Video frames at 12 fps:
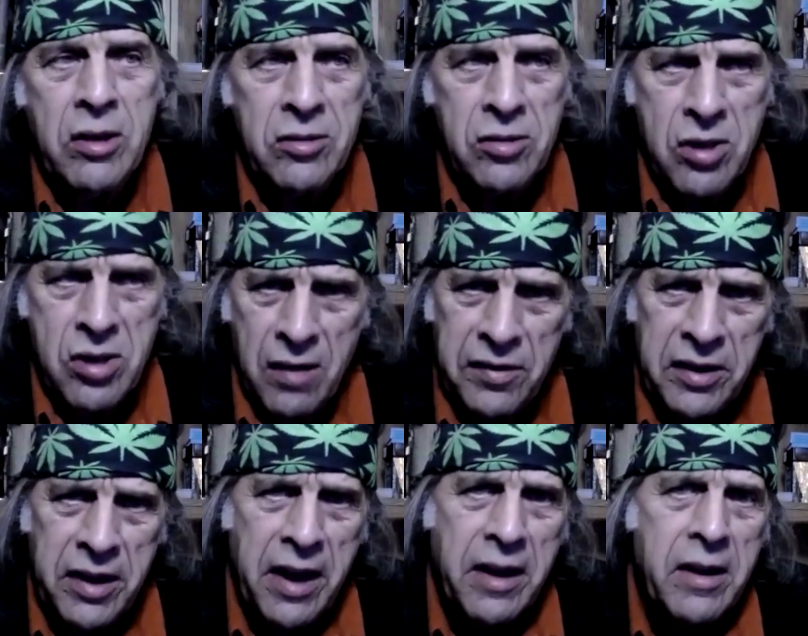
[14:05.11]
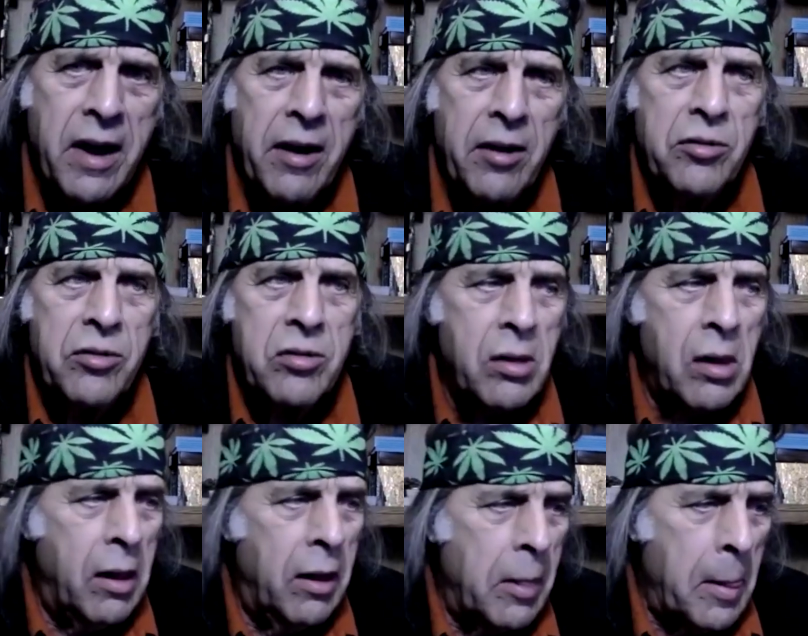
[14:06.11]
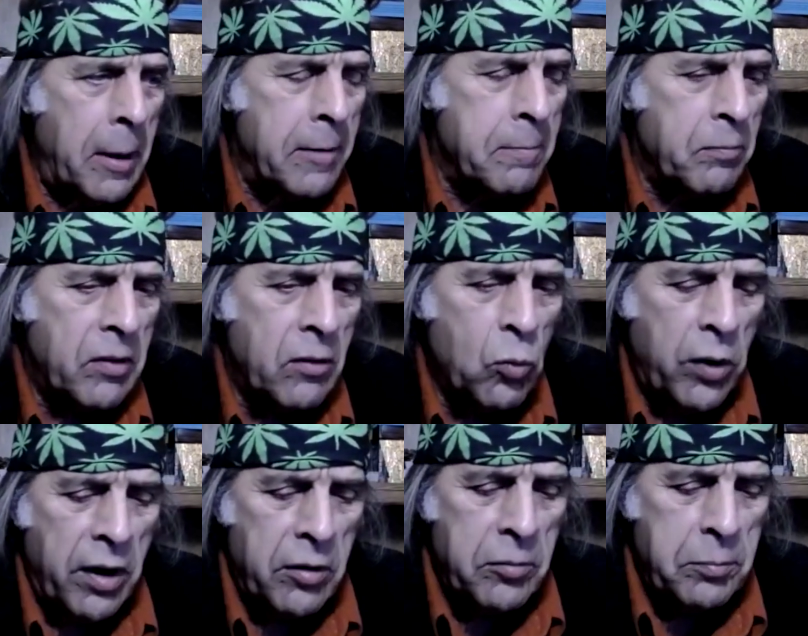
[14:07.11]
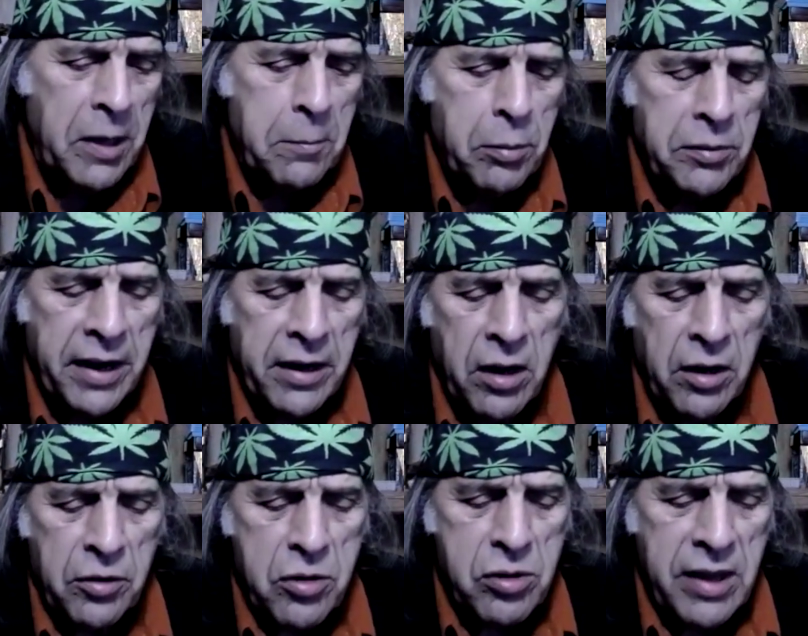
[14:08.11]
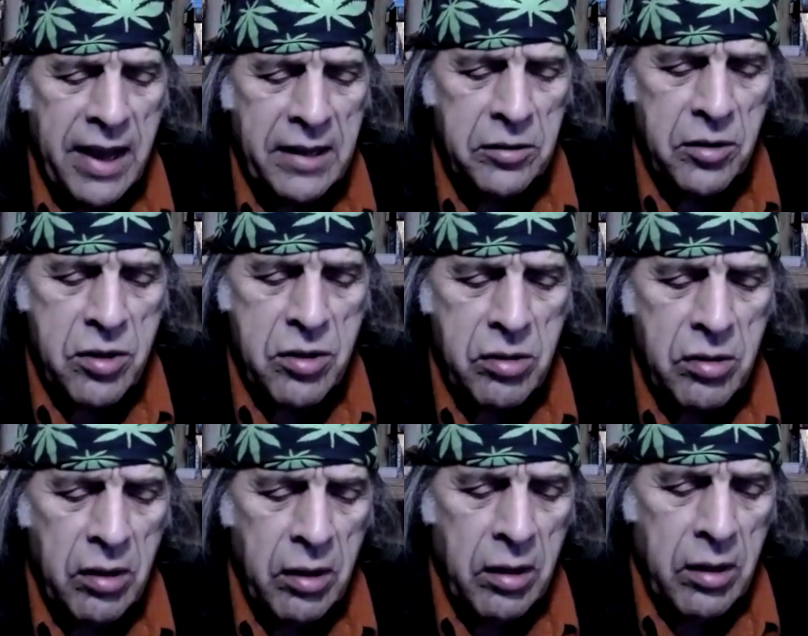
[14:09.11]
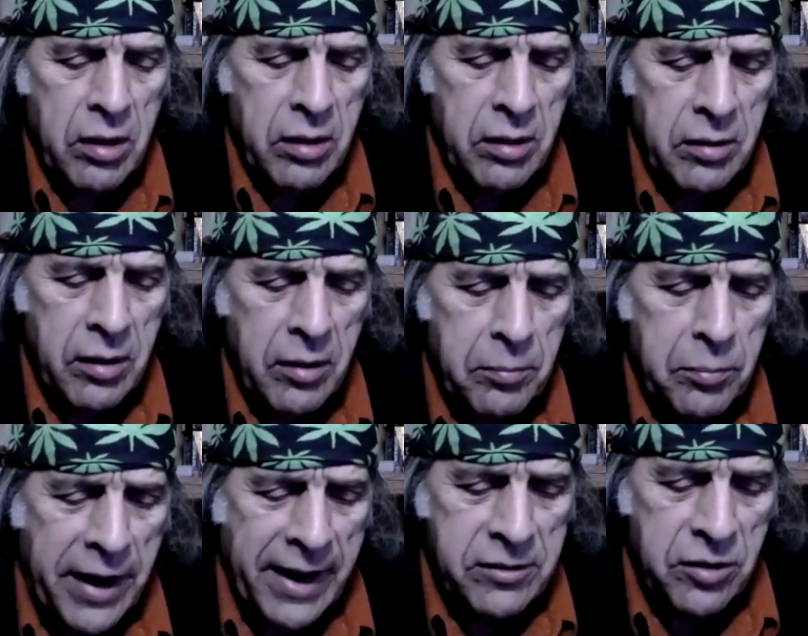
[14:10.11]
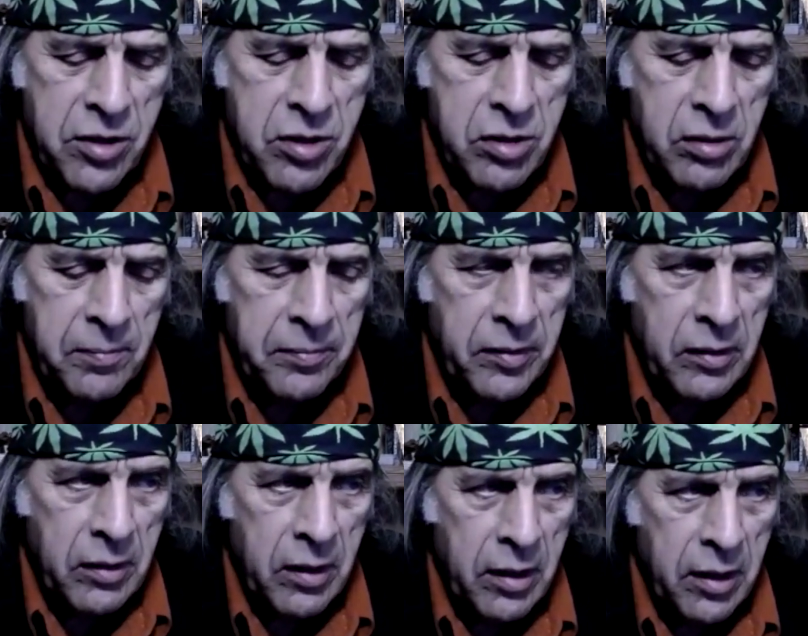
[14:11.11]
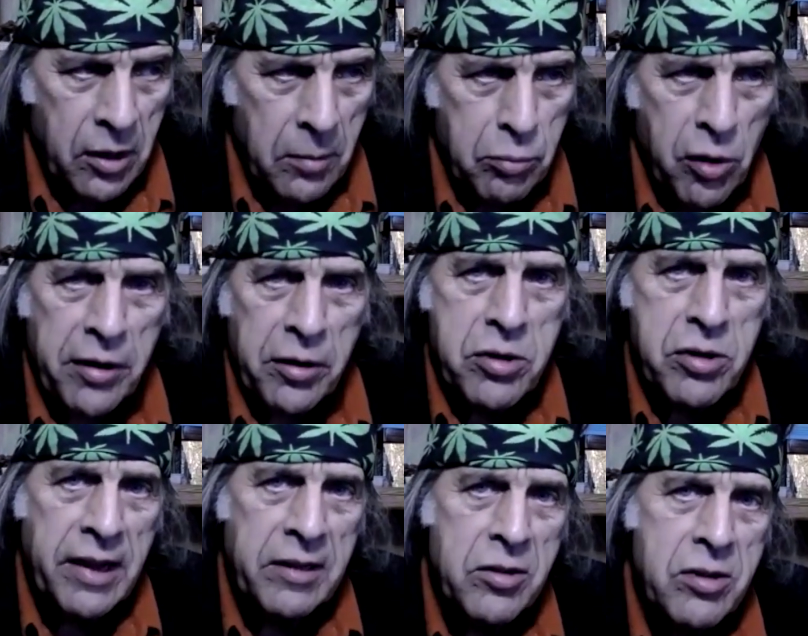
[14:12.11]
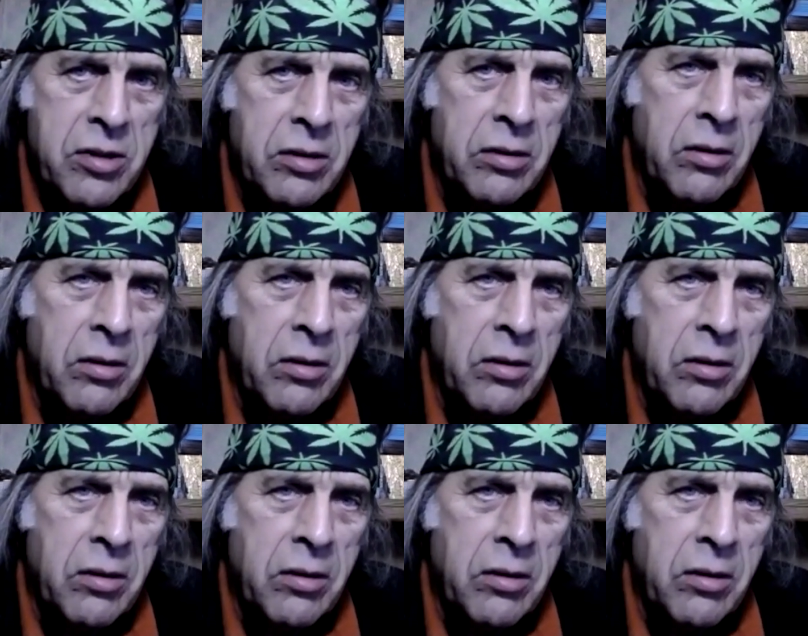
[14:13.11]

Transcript: to 78 cards, where people that understand this practice in a broader sense,